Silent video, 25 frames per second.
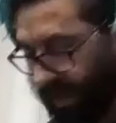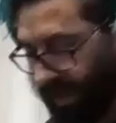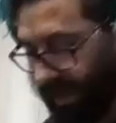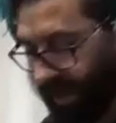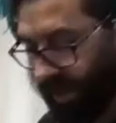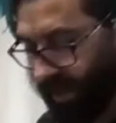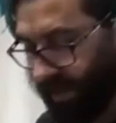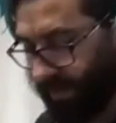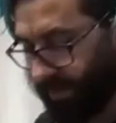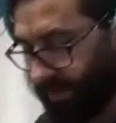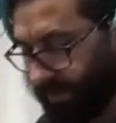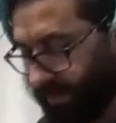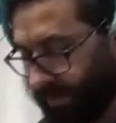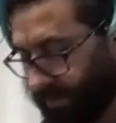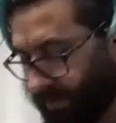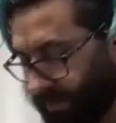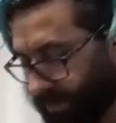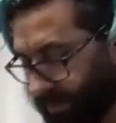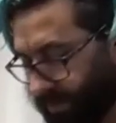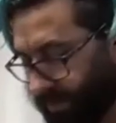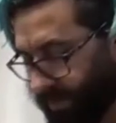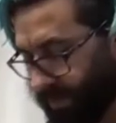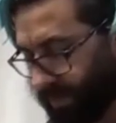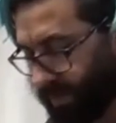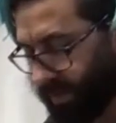I'm
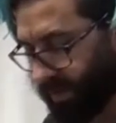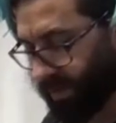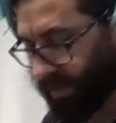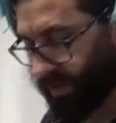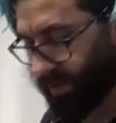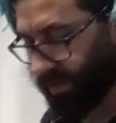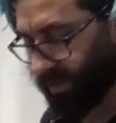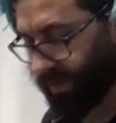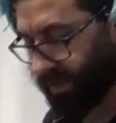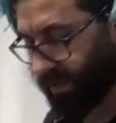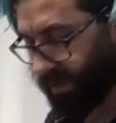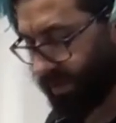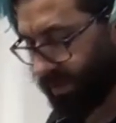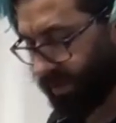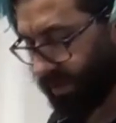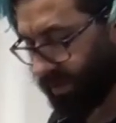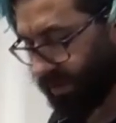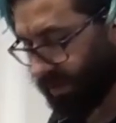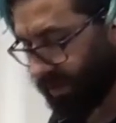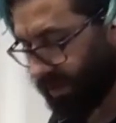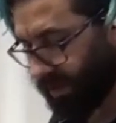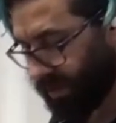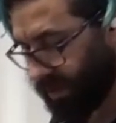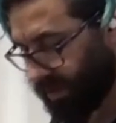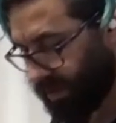
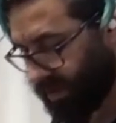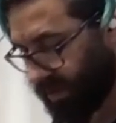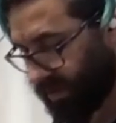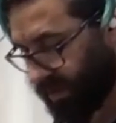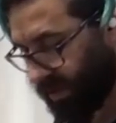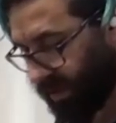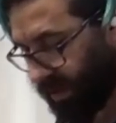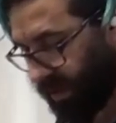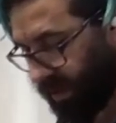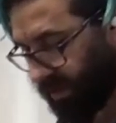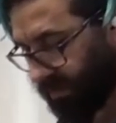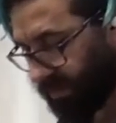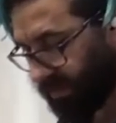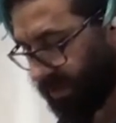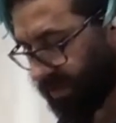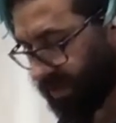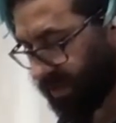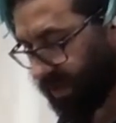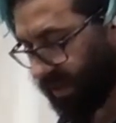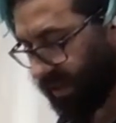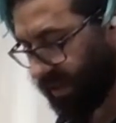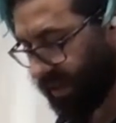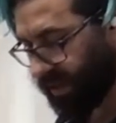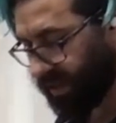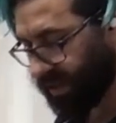just going
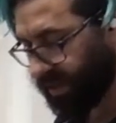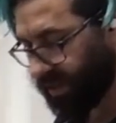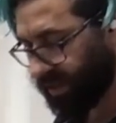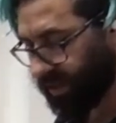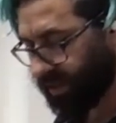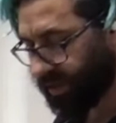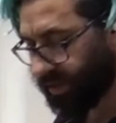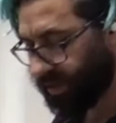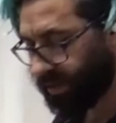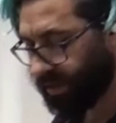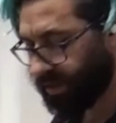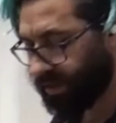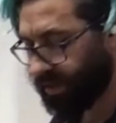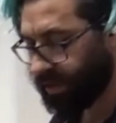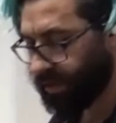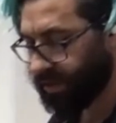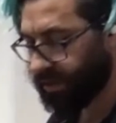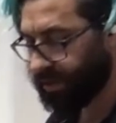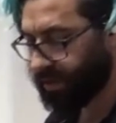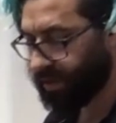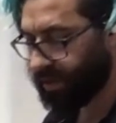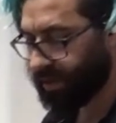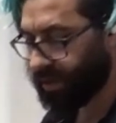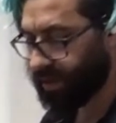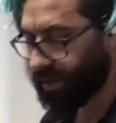to get
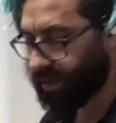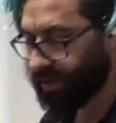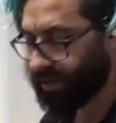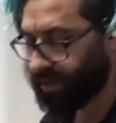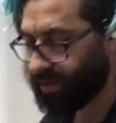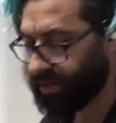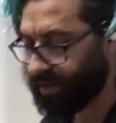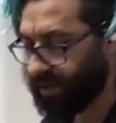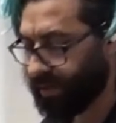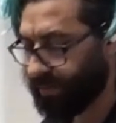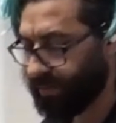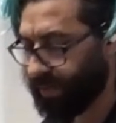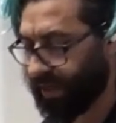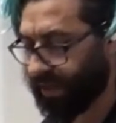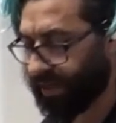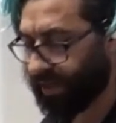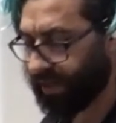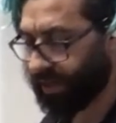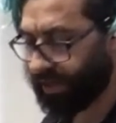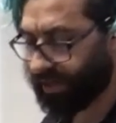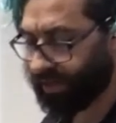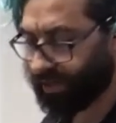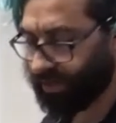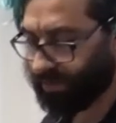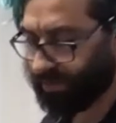this iron set
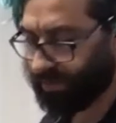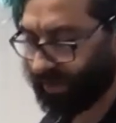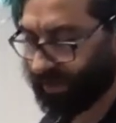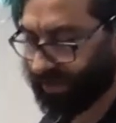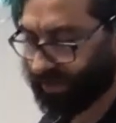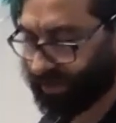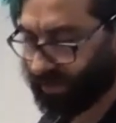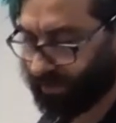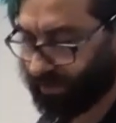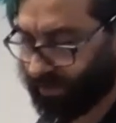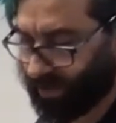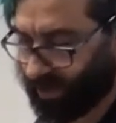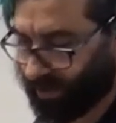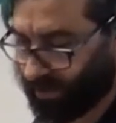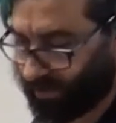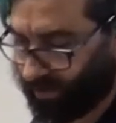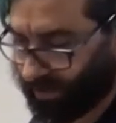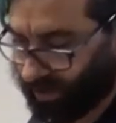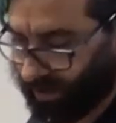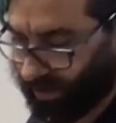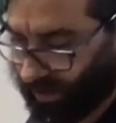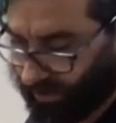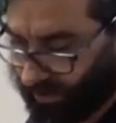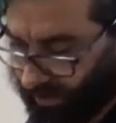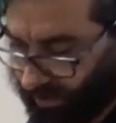back in because I'm not
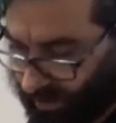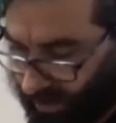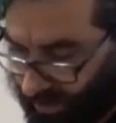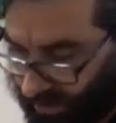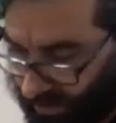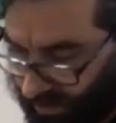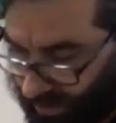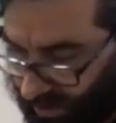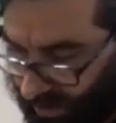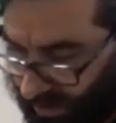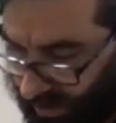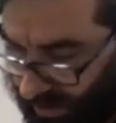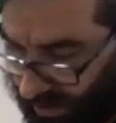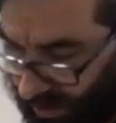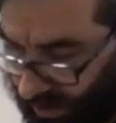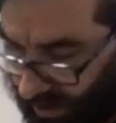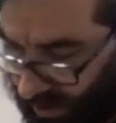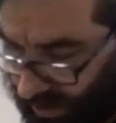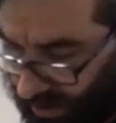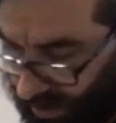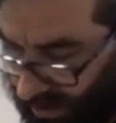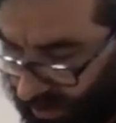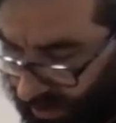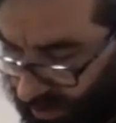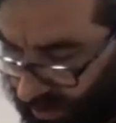working with this one
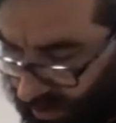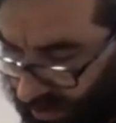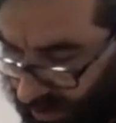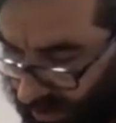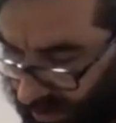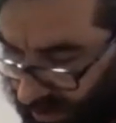today.